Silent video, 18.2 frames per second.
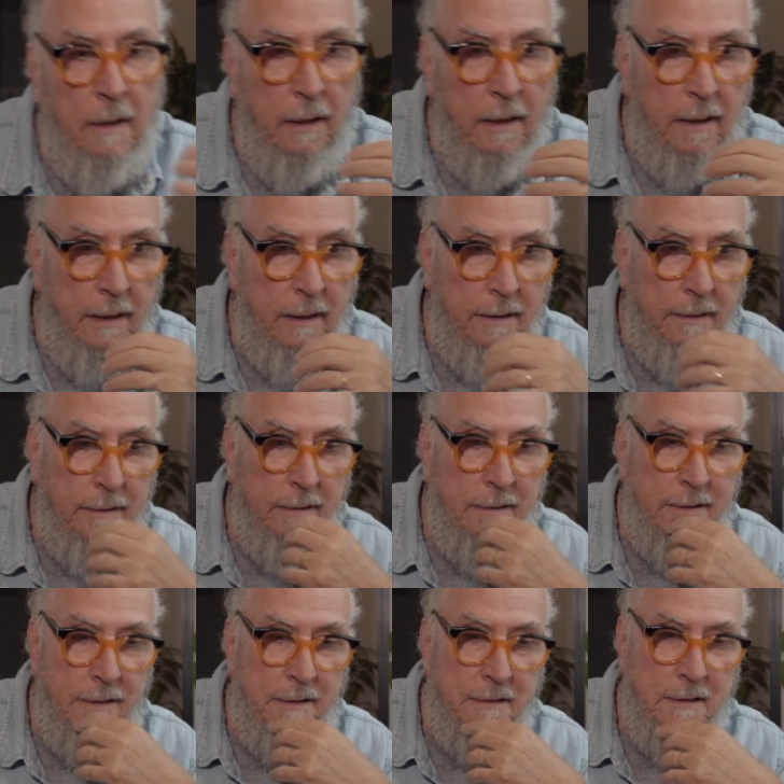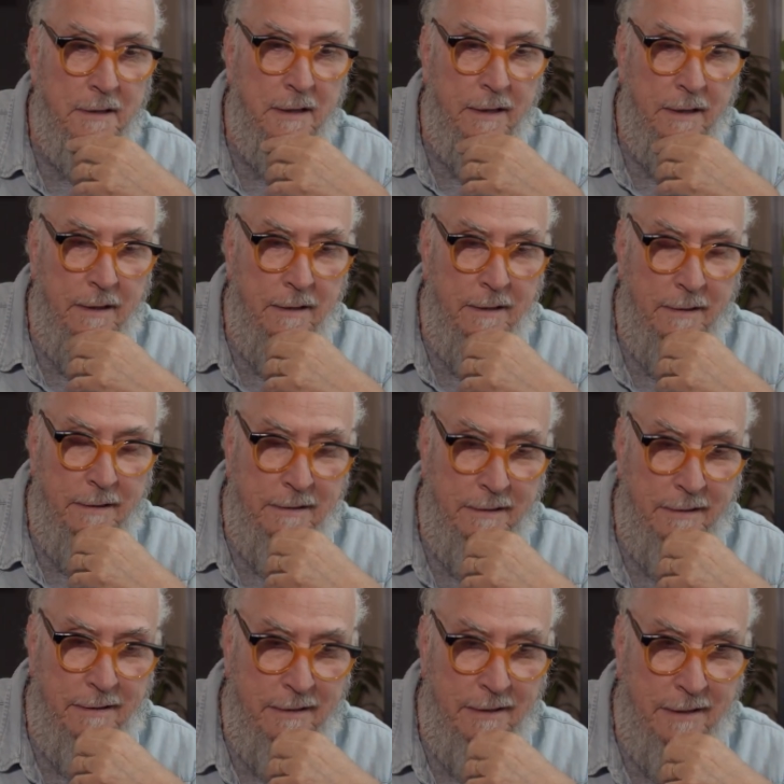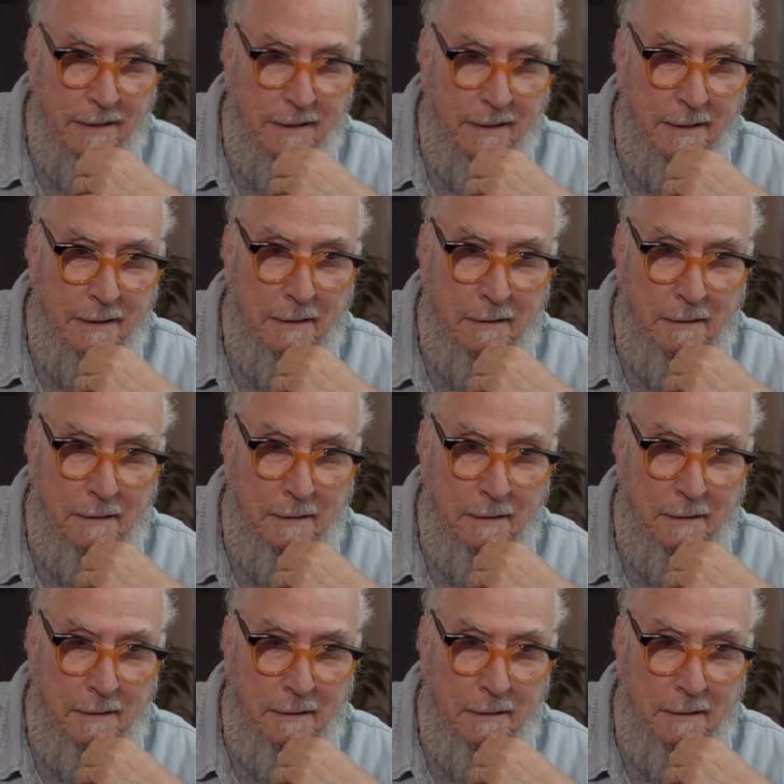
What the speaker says: and